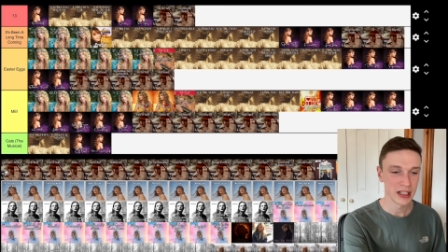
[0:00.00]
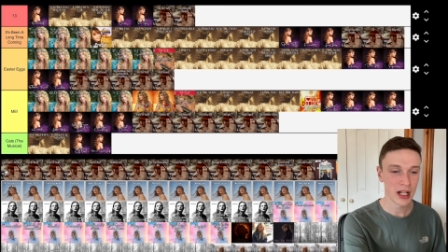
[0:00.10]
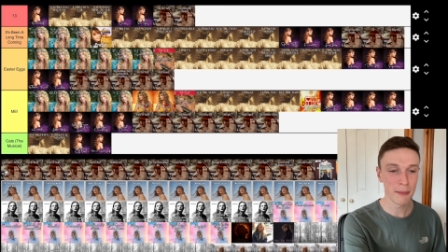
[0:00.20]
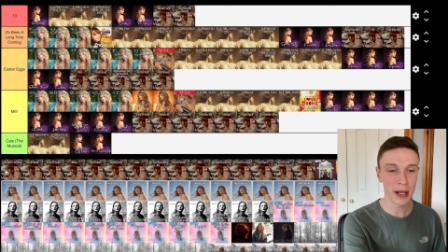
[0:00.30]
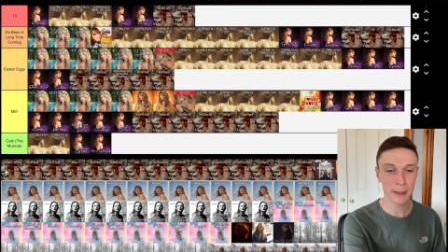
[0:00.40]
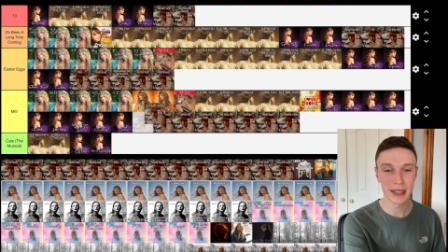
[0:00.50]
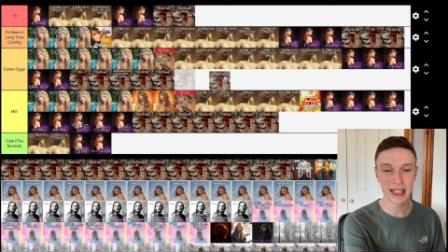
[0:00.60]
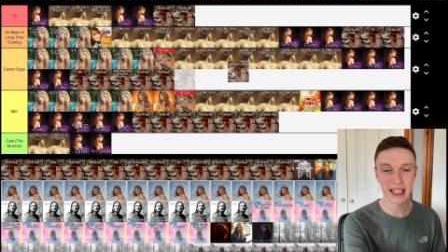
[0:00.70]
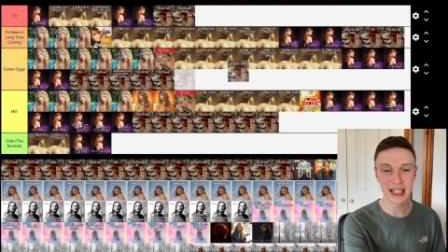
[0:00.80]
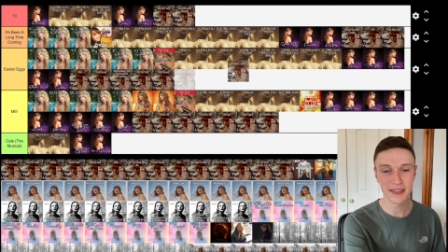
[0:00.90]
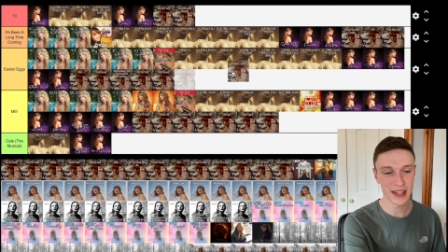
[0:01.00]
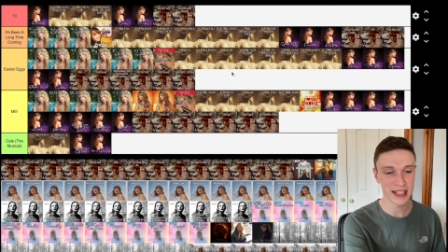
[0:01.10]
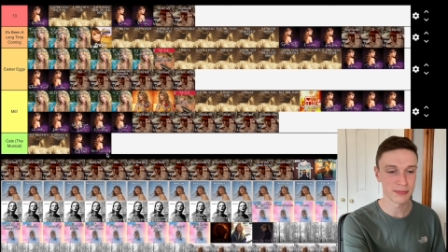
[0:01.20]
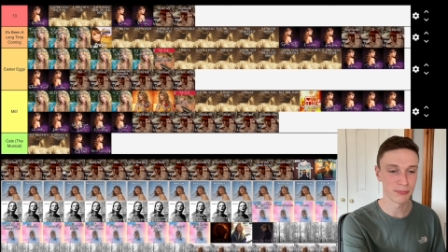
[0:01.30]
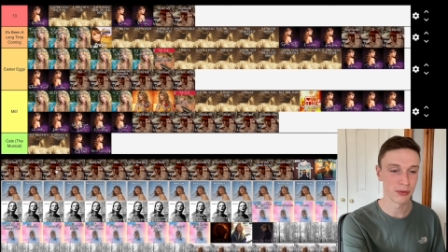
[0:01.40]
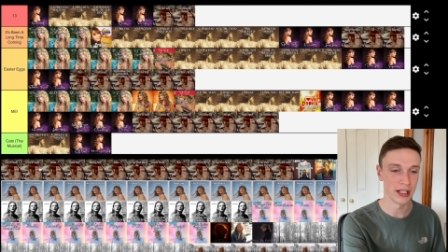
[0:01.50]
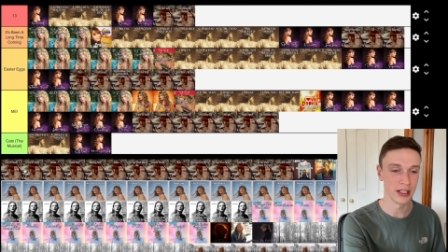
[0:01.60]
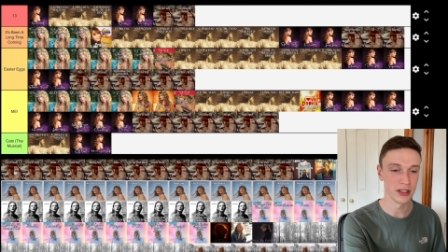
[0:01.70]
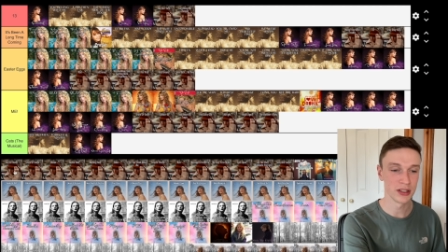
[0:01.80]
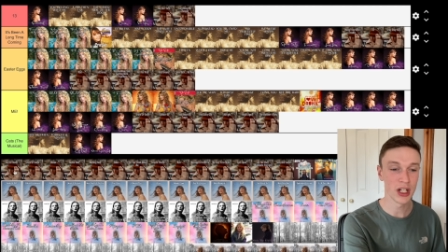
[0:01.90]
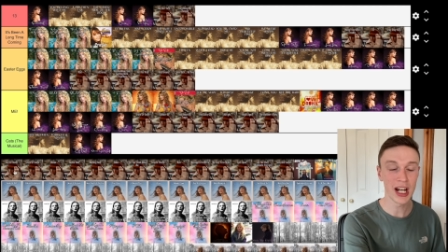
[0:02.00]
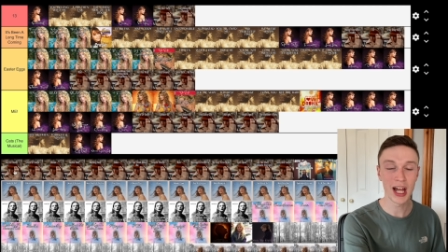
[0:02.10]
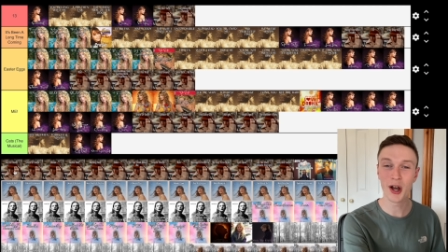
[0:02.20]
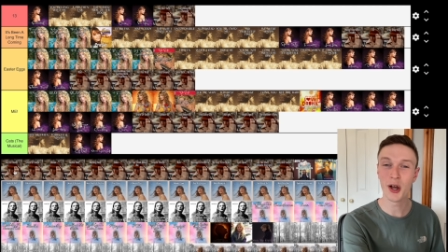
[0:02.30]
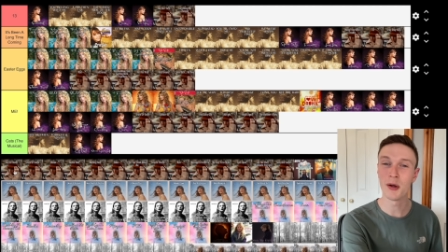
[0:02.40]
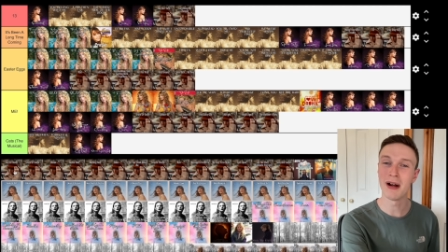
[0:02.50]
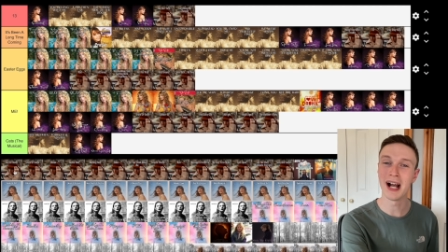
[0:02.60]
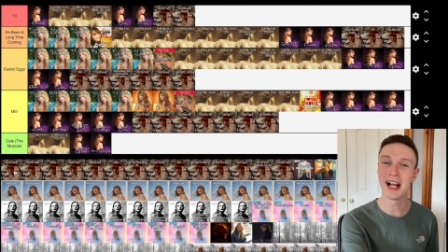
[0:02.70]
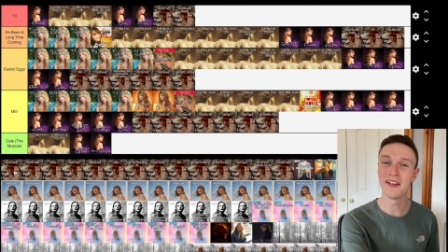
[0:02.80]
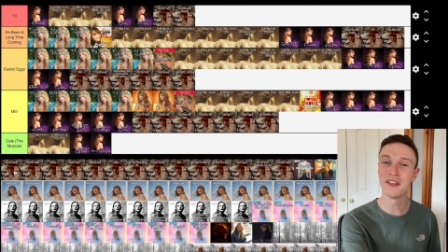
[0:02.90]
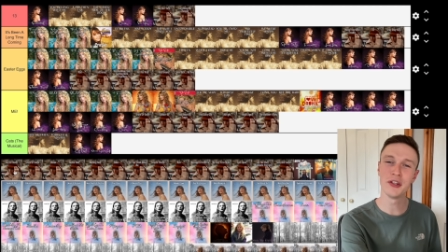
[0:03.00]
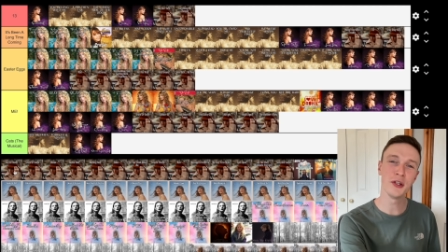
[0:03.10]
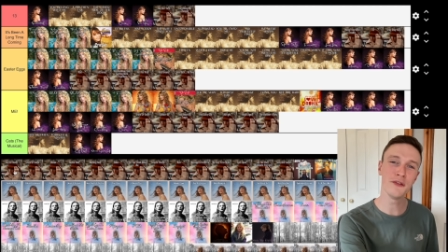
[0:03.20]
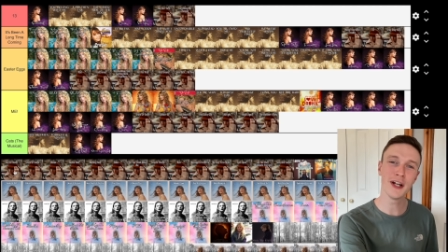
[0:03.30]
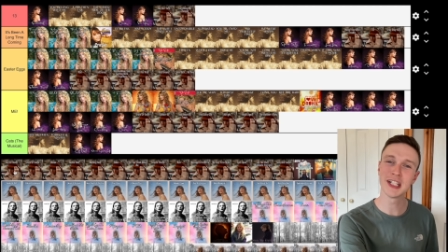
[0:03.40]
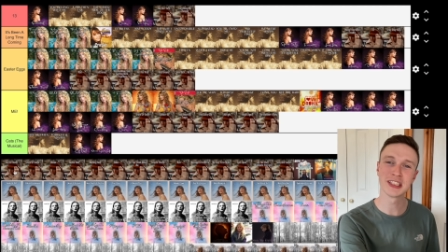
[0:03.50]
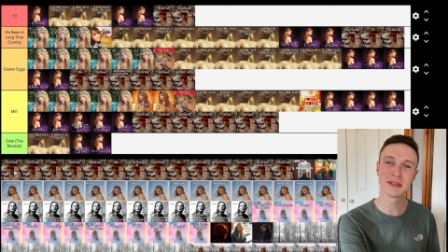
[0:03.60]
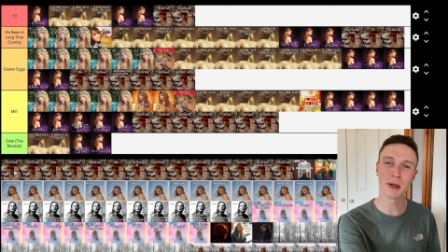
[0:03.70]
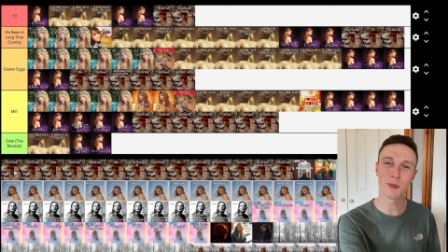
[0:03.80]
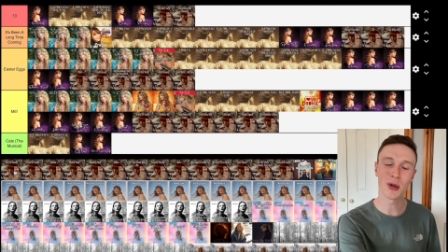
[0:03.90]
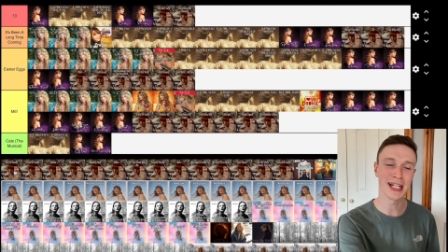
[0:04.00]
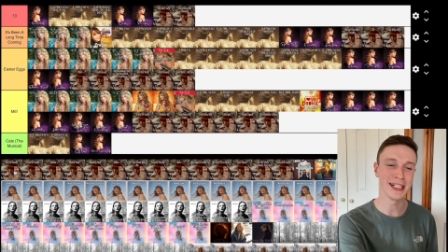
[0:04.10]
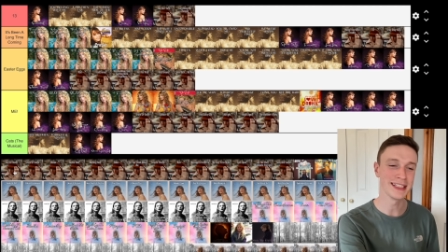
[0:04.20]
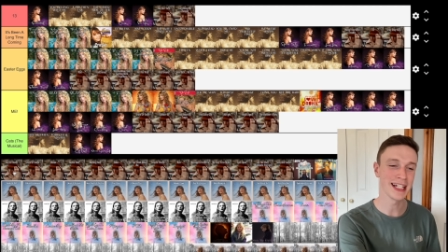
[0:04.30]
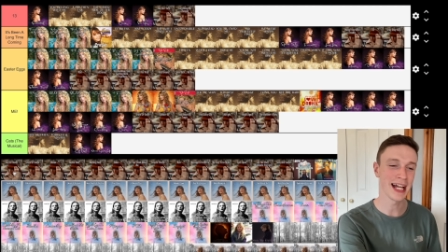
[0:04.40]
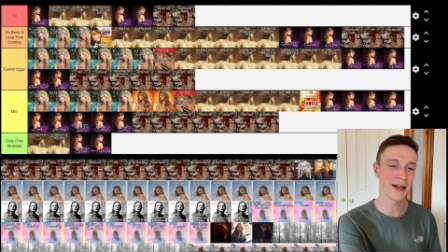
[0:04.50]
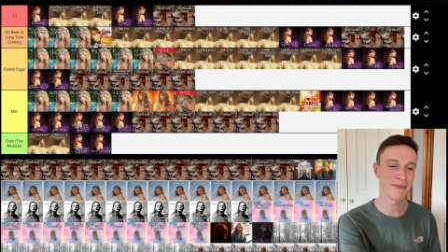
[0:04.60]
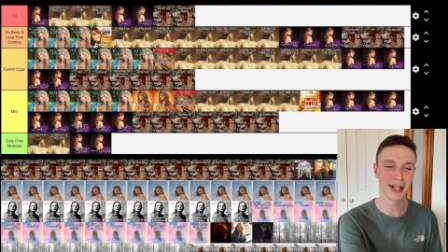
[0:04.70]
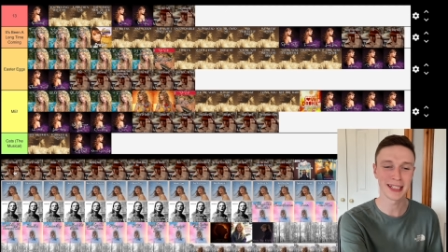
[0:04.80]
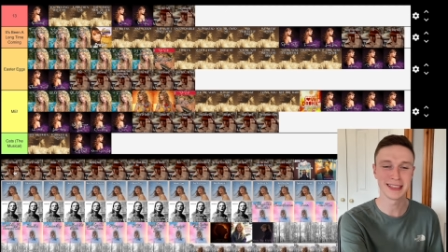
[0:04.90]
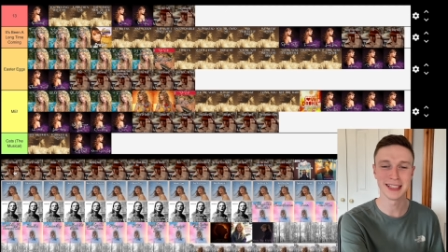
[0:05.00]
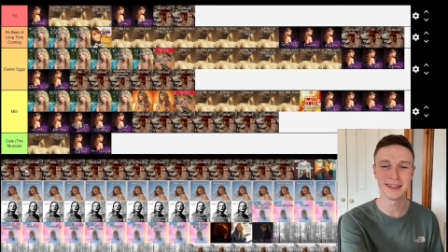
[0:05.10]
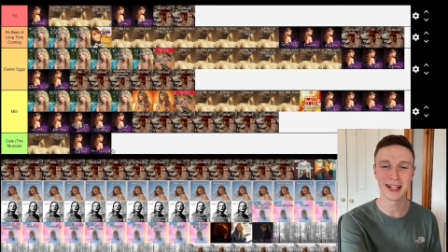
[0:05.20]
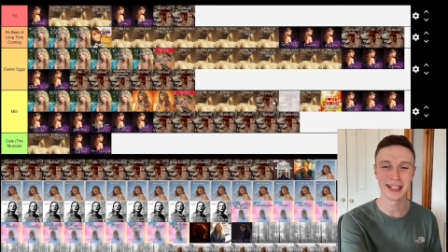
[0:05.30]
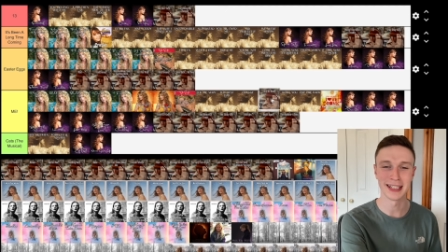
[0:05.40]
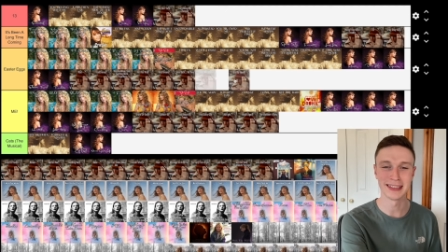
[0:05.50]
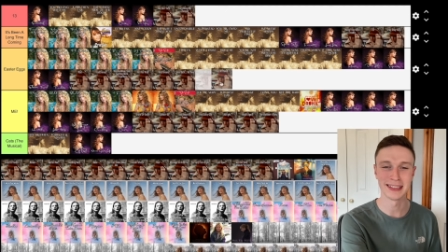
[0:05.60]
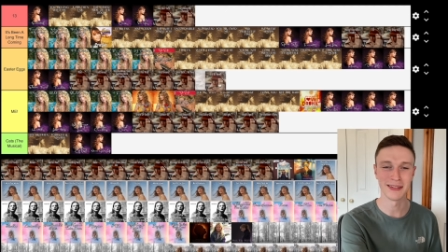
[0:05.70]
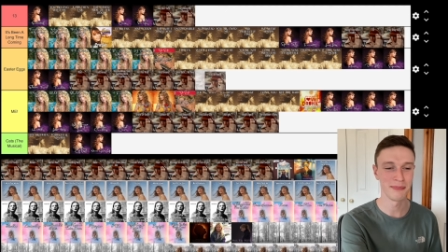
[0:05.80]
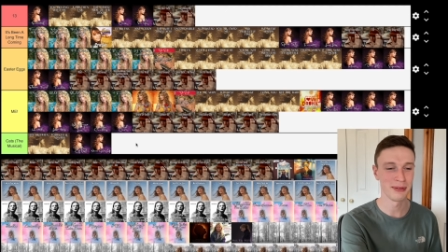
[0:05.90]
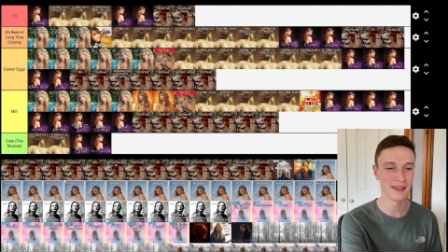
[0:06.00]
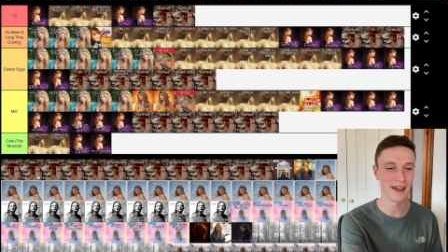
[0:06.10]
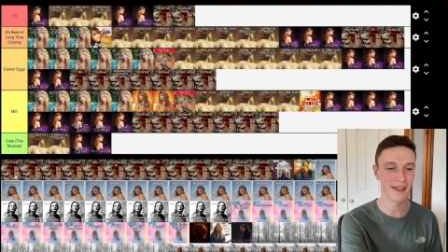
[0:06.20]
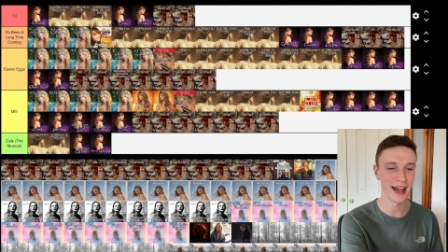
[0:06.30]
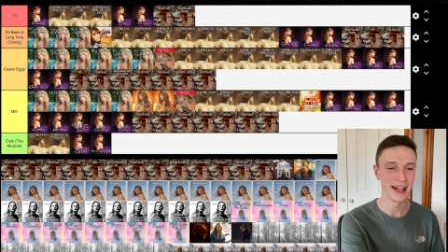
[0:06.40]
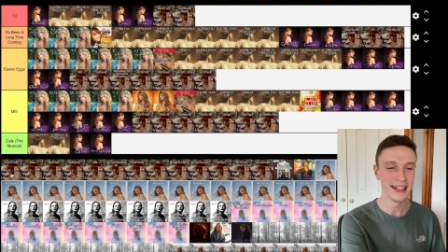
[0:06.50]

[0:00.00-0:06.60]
Come back, Be Here, that's pretty good. Girl at Home, uh, the new version's a bit weird, uh, but I still like it, so I'll put that there.